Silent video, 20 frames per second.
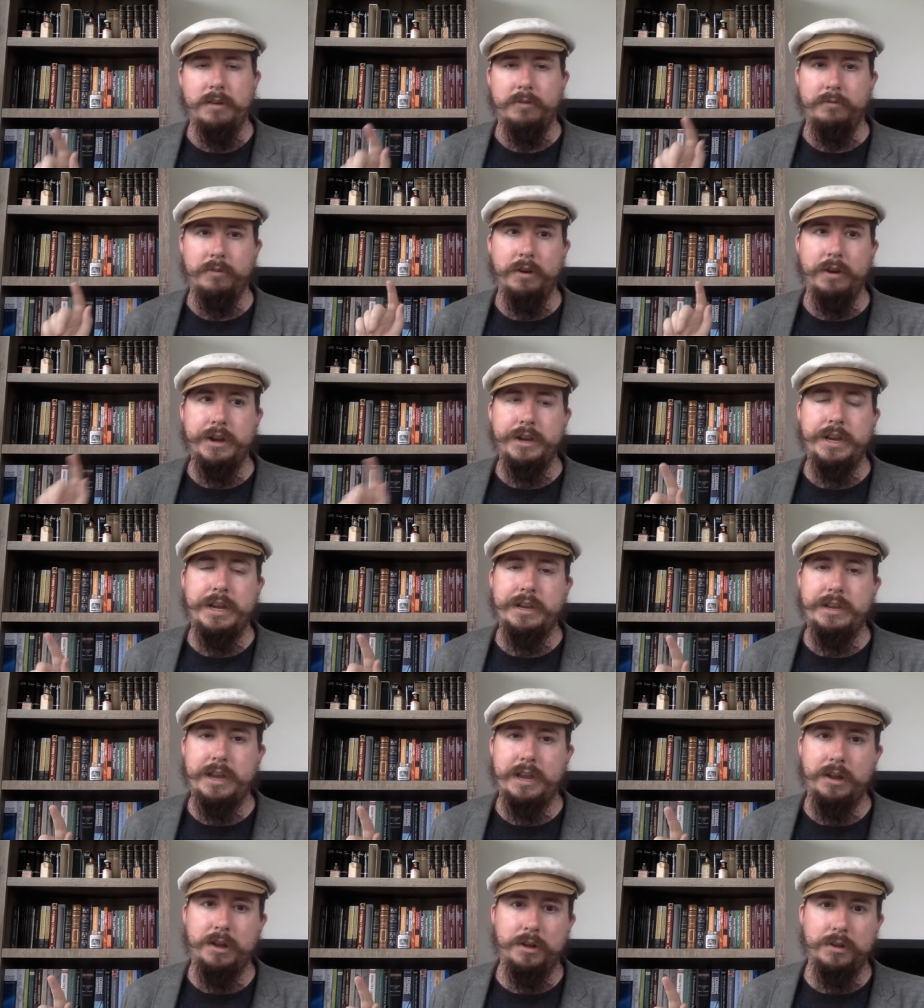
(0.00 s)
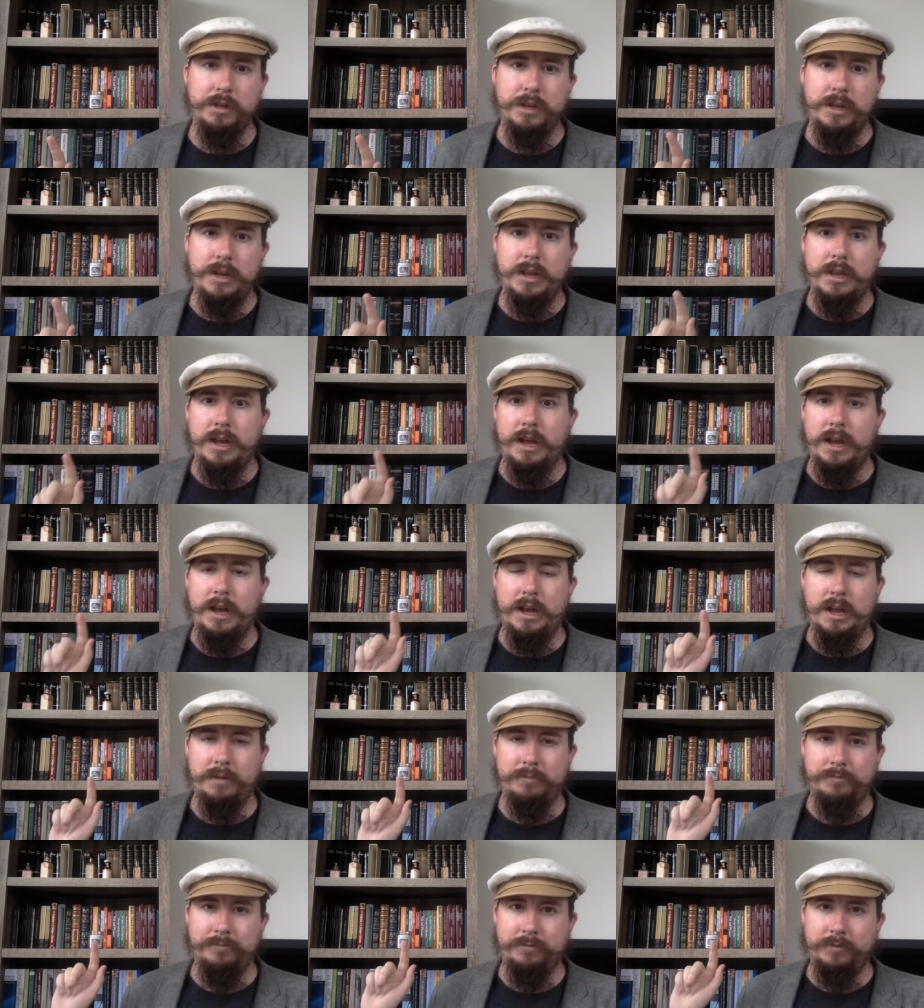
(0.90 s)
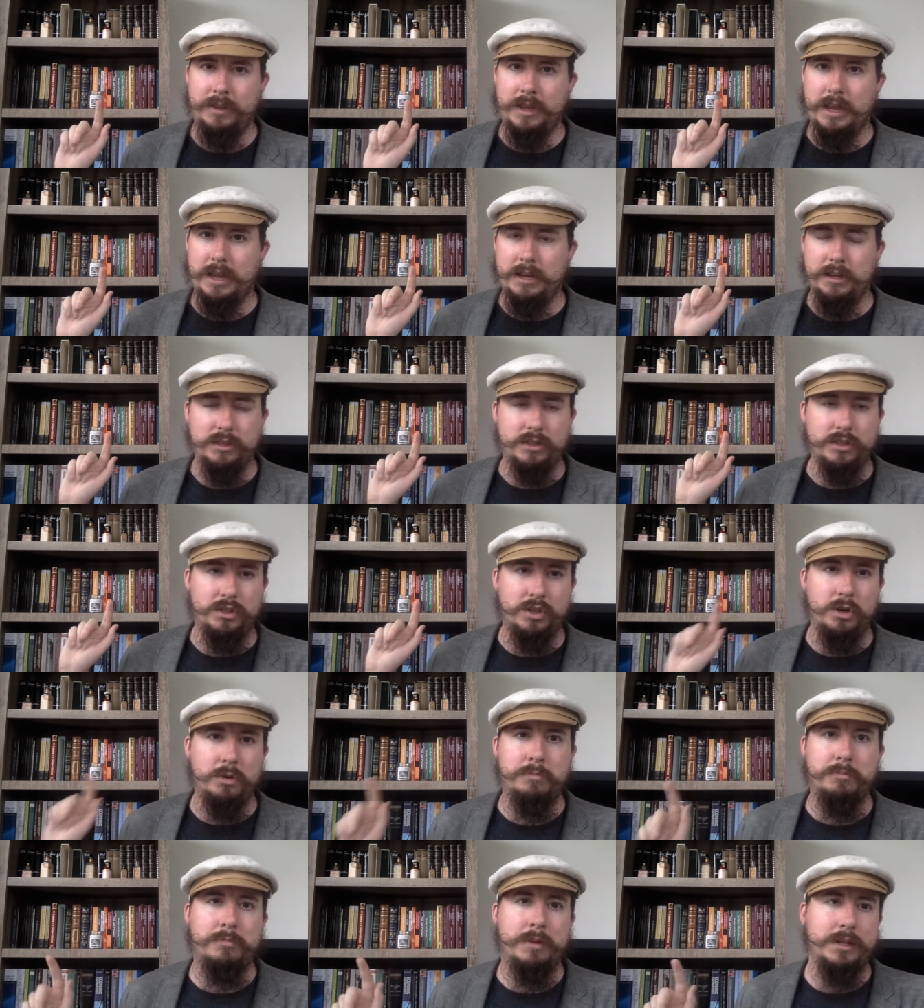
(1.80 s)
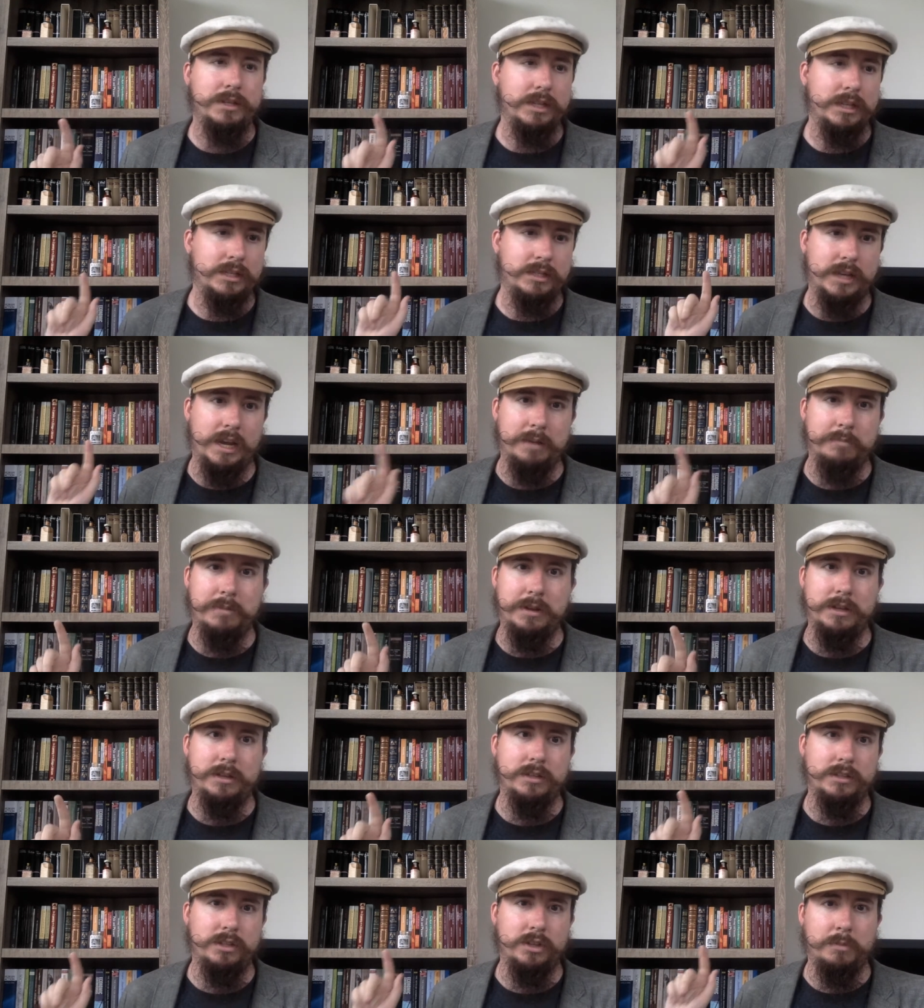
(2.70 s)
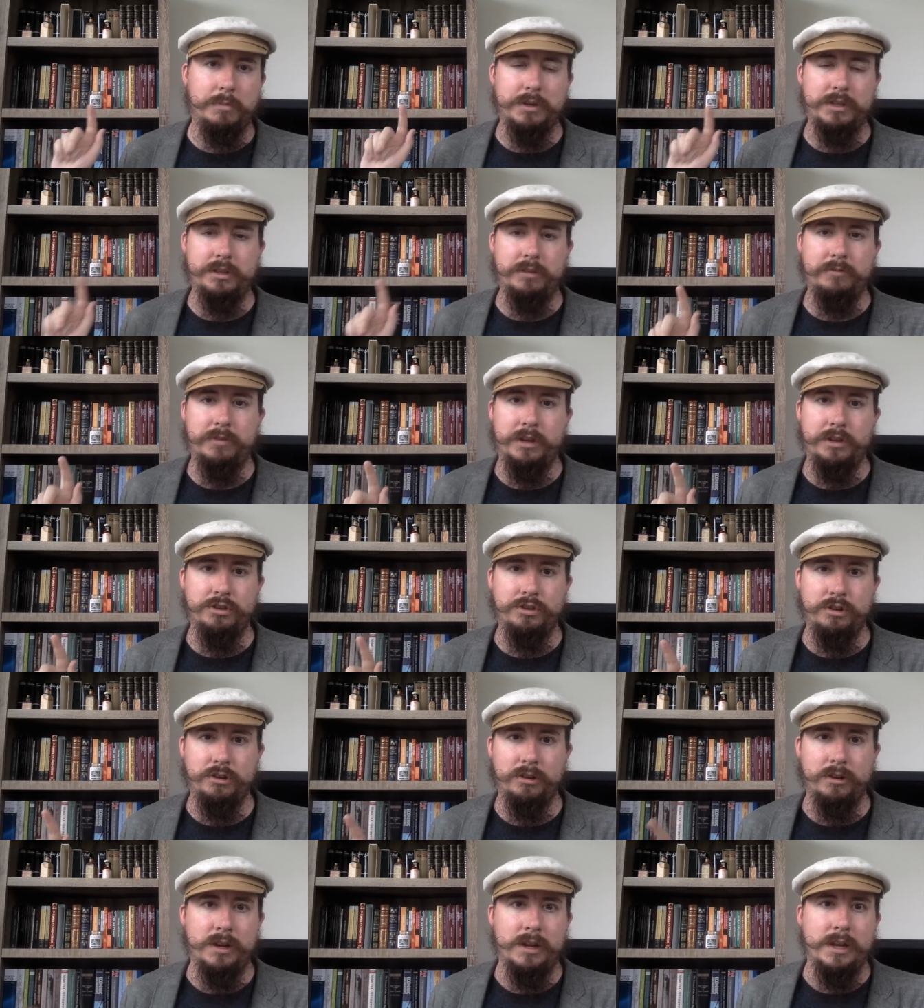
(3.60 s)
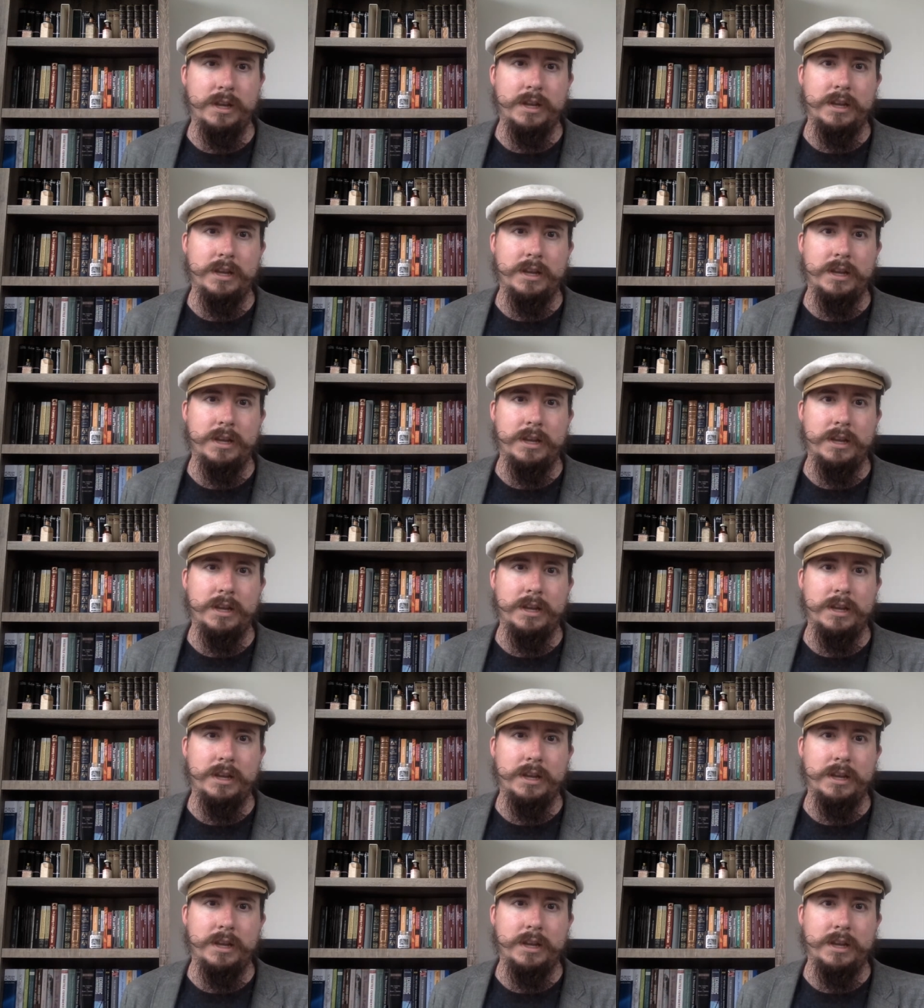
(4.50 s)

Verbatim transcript: Very detailed, and it's so much excitement, so much adventure.